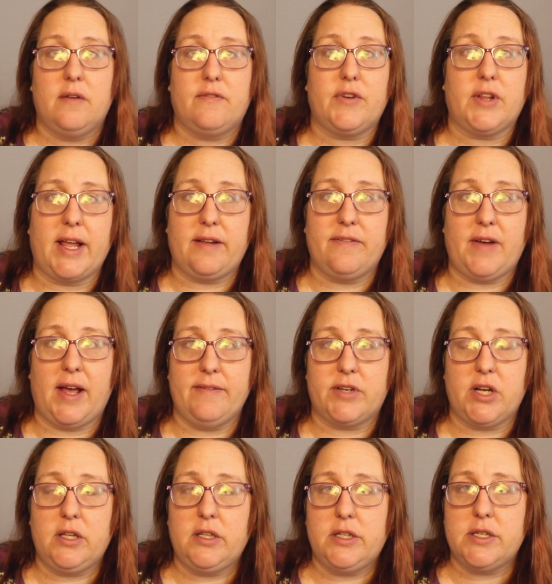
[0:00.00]
for like
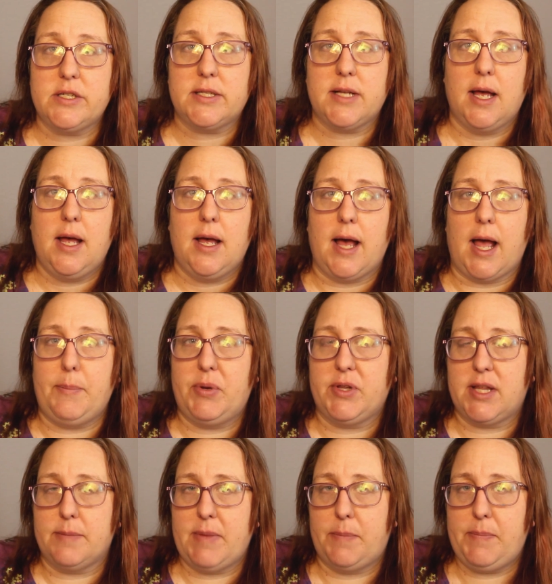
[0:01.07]
$5. I put
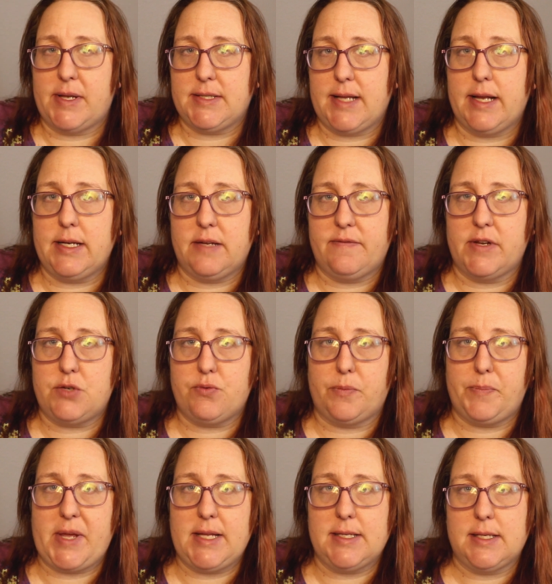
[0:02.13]
them up as individual
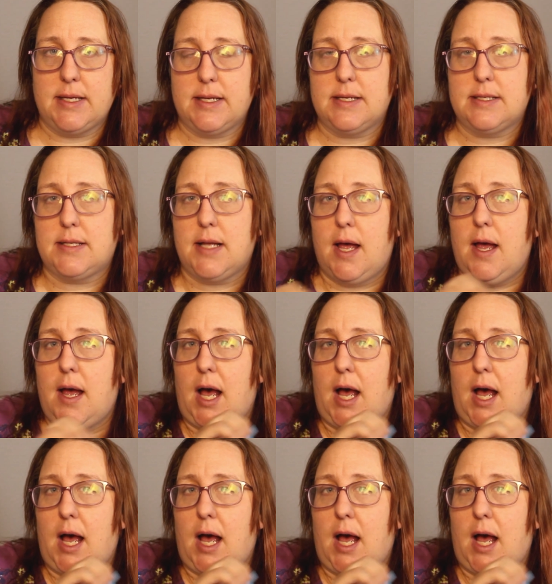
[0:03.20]
pieces.